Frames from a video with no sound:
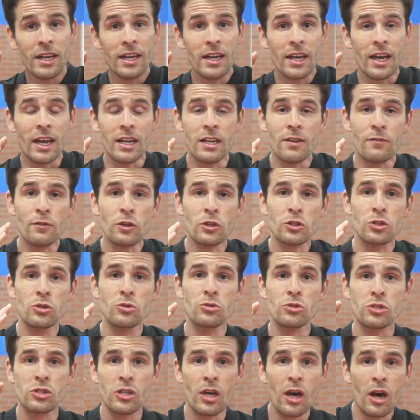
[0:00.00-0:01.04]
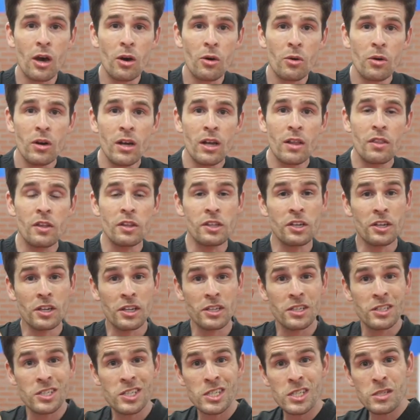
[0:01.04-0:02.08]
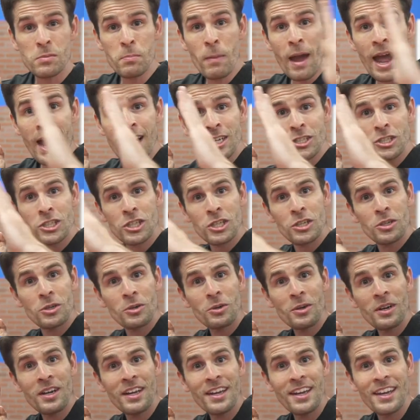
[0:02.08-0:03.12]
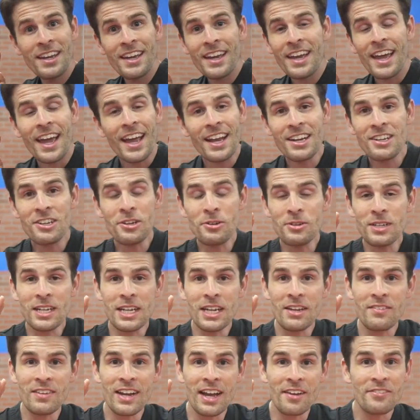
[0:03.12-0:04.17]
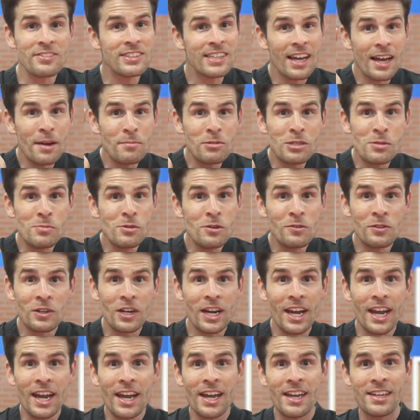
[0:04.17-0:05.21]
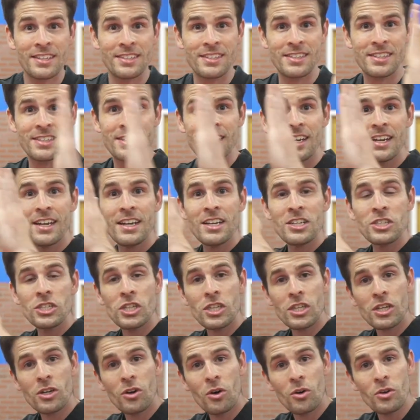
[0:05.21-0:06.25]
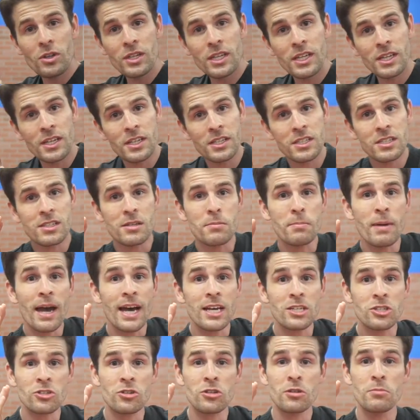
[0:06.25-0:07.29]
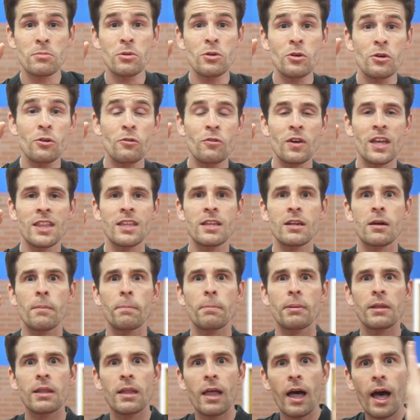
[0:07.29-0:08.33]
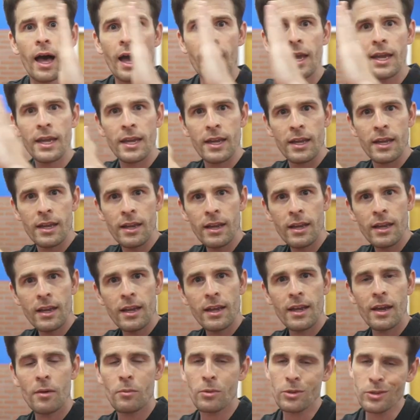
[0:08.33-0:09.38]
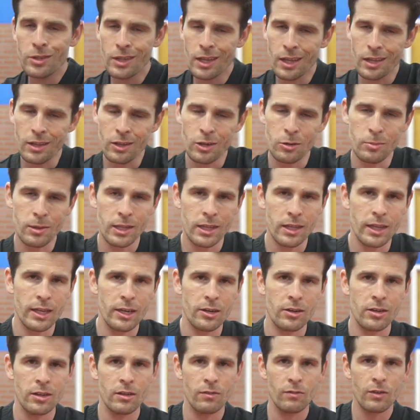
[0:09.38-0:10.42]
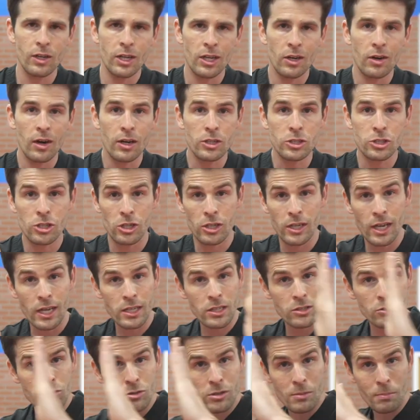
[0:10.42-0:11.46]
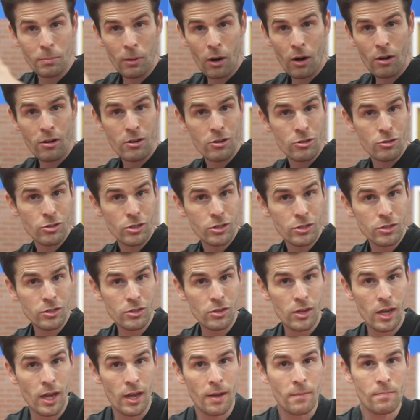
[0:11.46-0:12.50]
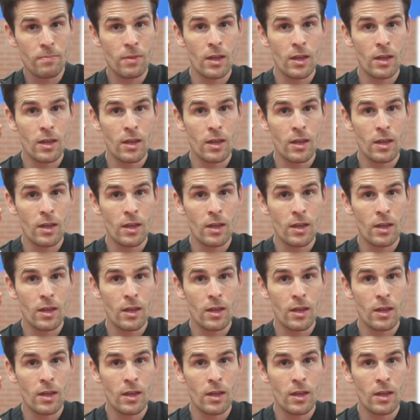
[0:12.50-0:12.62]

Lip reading: And if you're too slow, then they're gonna smash you, and you didn't even have time to move your hands. So the goal here is to master the move and then apply it. And we'll do that a little bit later in the video. I'll show you how to do some partner drills, okay?